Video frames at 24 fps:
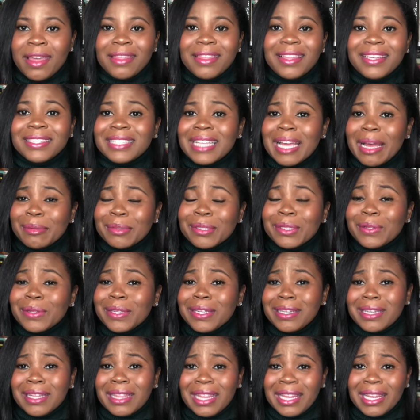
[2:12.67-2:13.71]
There's
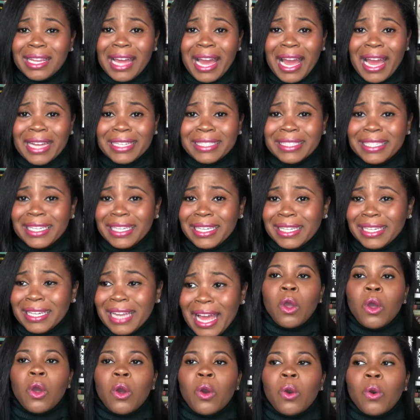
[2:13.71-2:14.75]
absolutely nothing that I didn't like.